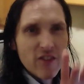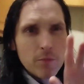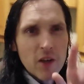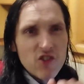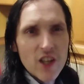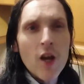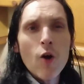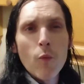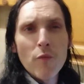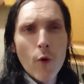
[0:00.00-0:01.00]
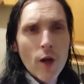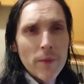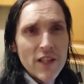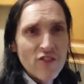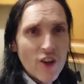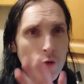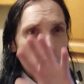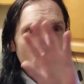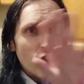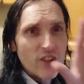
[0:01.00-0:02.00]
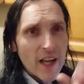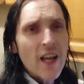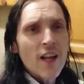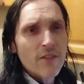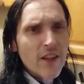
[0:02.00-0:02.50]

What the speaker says: especially with what I'm going to tell you today.